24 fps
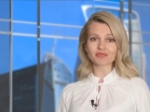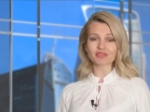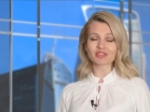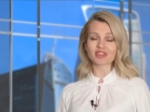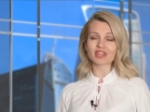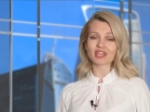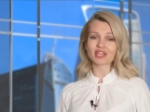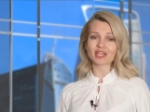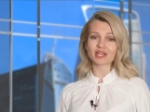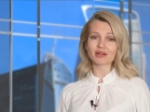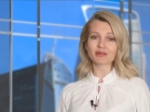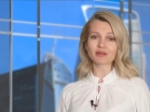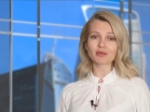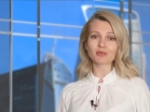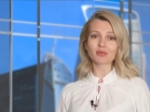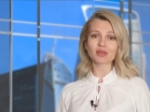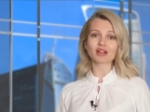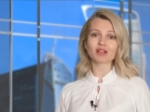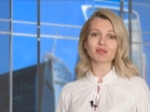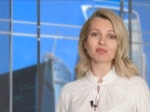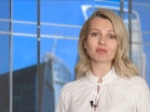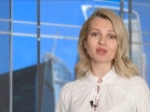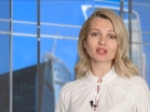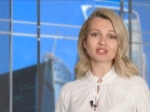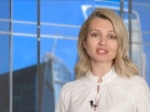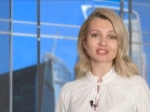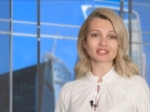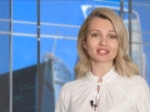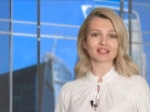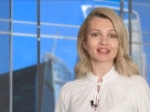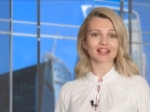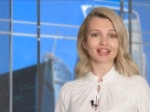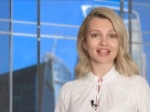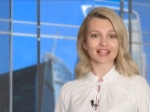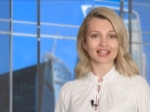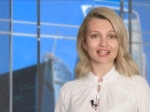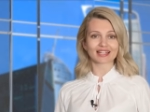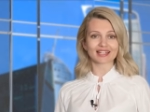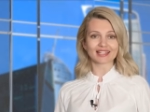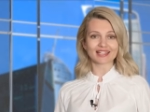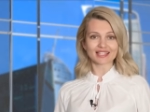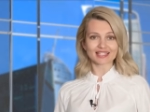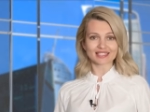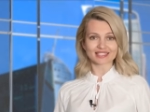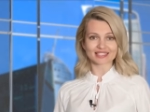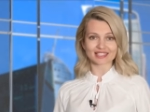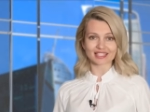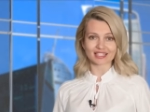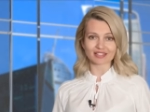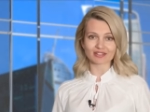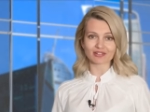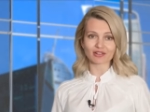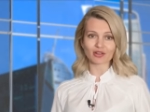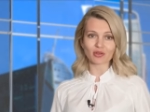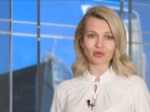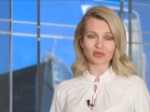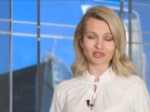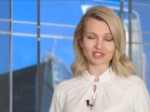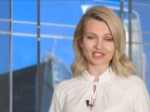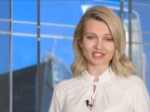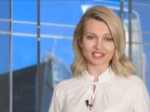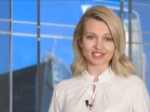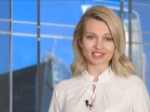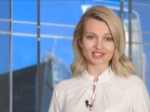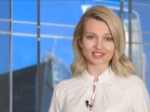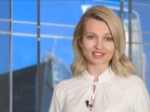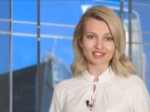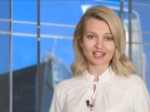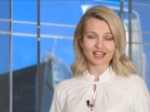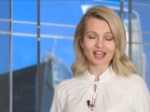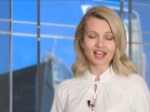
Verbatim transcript: the euro will most likely extend losses.